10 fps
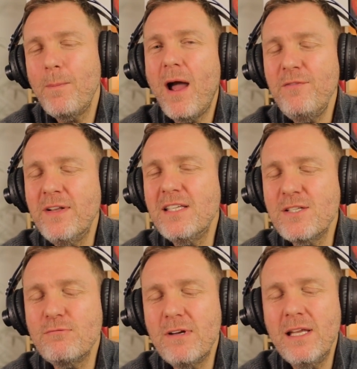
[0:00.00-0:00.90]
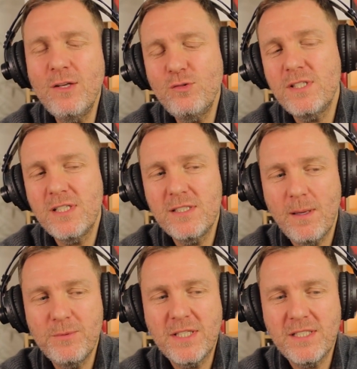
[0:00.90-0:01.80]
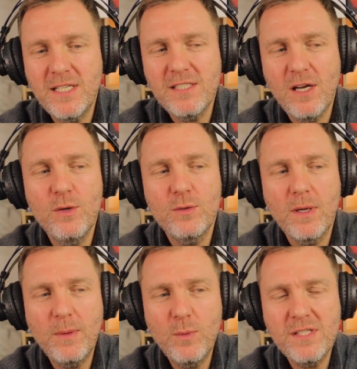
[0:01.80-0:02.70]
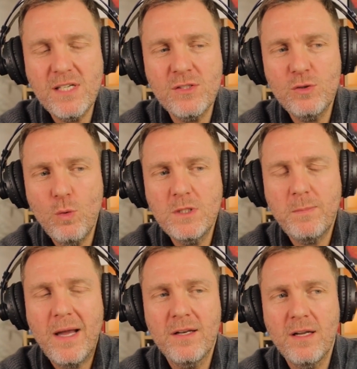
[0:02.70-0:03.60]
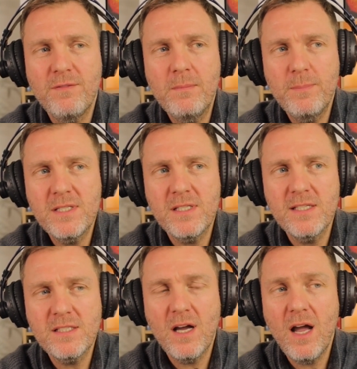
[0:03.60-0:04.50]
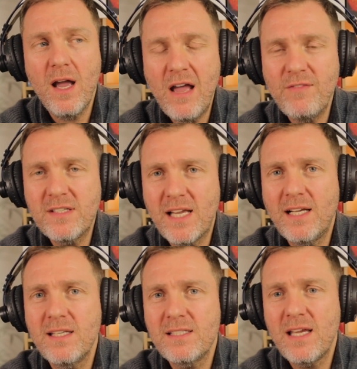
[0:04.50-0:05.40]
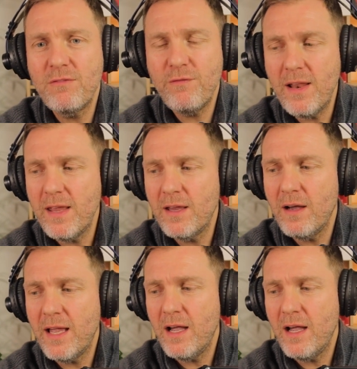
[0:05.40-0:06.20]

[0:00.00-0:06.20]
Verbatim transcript: no, but I think this is a really interesting subject in its own. I mean, this isn't talked about enough in business. I, I have exactly the same feeling. I,